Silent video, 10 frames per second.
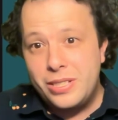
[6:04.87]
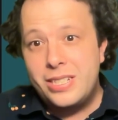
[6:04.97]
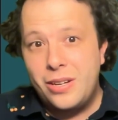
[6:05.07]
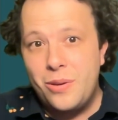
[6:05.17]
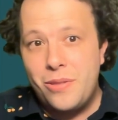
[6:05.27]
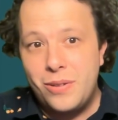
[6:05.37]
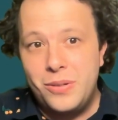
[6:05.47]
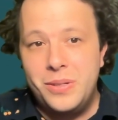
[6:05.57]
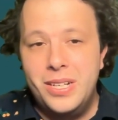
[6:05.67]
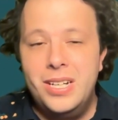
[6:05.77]
to go through.
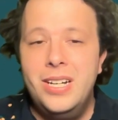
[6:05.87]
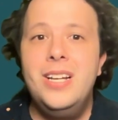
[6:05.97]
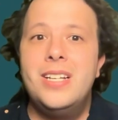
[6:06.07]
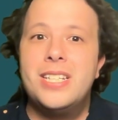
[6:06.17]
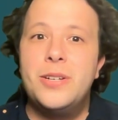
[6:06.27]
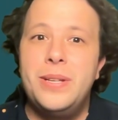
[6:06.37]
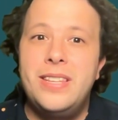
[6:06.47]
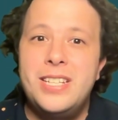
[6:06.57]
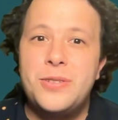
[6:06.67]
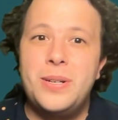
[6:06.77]
So with
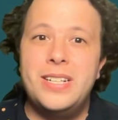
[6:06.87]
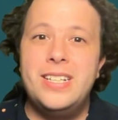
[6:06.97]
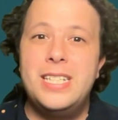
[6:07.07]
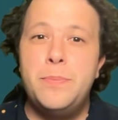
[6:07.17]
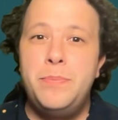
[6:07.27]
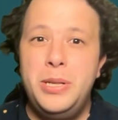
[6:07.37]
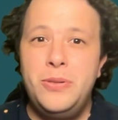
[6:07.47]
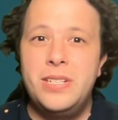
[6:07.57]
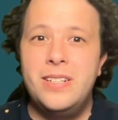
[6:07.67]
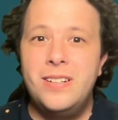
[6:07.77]
this one, it's
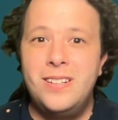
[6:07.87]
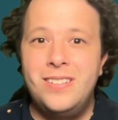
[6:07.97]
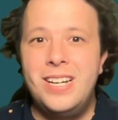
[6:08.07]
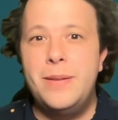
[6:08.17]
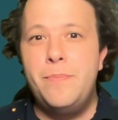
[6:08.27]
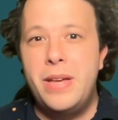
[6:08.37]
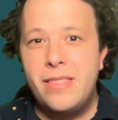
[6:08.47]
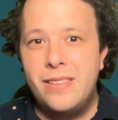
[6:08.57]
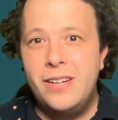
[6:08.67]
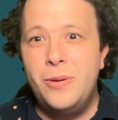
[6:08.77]
butanol and
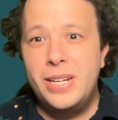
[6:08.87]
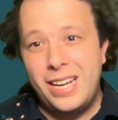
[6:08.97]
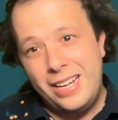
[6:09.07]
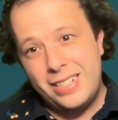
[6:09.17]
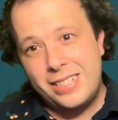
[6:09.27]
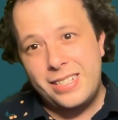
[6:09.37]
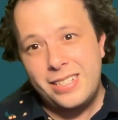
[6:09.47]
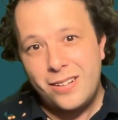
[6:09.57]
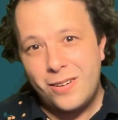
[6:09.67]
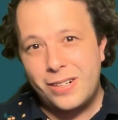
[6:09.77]
methanoic acid
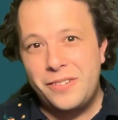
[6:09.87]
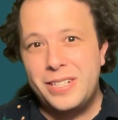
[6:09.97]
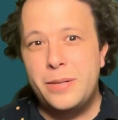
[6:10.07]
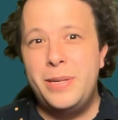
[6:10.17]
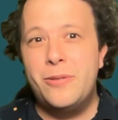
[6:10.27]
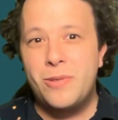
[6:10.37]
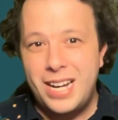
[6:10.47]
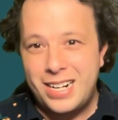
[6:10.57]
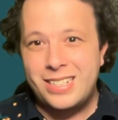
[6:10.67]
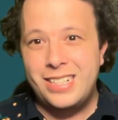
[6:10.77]
are going to be
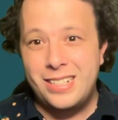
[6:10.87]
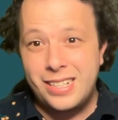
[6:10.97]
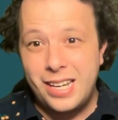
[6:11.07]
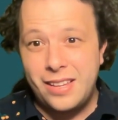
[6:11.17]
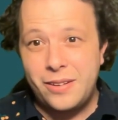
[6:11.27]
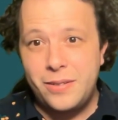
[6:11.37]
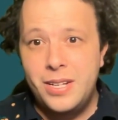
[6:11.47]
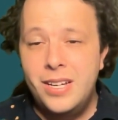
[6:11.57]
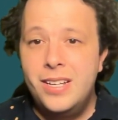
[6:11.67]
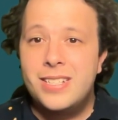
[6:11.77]
reacting together.
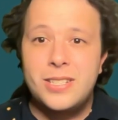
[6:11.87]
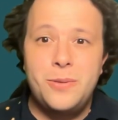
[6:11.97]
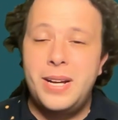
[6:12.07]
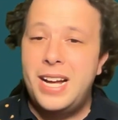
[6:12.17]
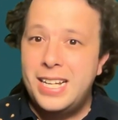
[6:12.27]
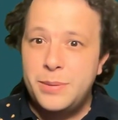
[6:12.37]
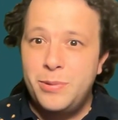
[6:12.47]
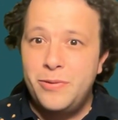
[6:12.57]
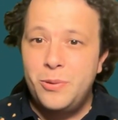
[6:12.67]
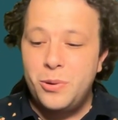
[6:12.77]
So as
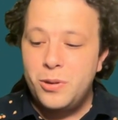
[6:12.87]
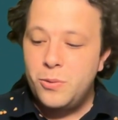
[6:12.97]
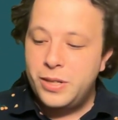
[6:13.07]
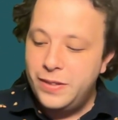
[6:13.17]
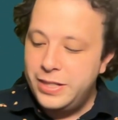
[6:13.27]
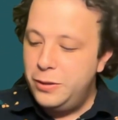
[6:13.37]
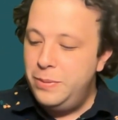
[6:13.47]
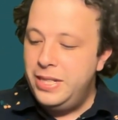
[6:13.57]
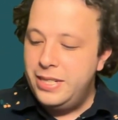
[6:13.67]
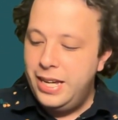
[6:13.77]
before, we're going to
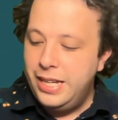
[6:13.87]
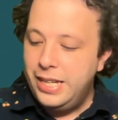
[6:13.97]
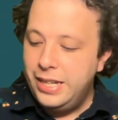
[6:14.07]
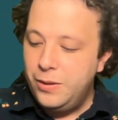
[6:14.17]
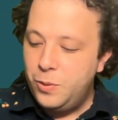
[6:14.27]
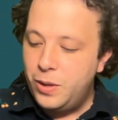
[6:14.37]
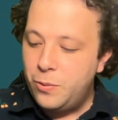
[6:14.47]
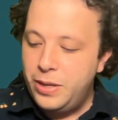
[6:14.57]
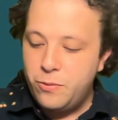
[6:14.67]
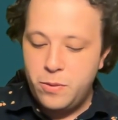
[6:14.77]
be taking it where
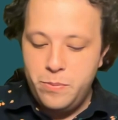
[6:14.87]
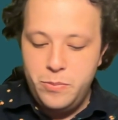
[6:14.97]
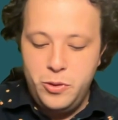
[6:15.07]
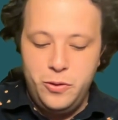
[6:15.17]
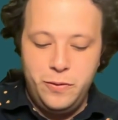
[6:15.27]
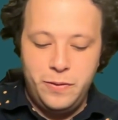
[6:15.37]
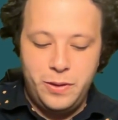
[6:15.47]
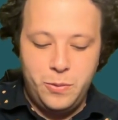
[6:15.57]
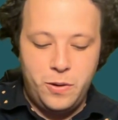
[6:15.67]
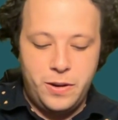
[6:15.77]
we remove the
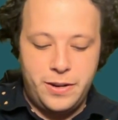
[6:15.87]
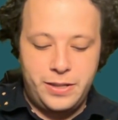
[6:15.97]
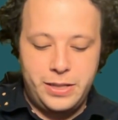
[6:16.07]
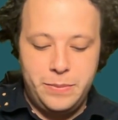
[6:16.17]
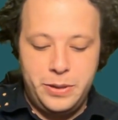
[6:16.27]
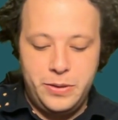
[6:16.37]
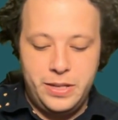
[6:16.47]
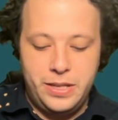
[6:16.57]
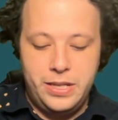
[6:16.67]
water component.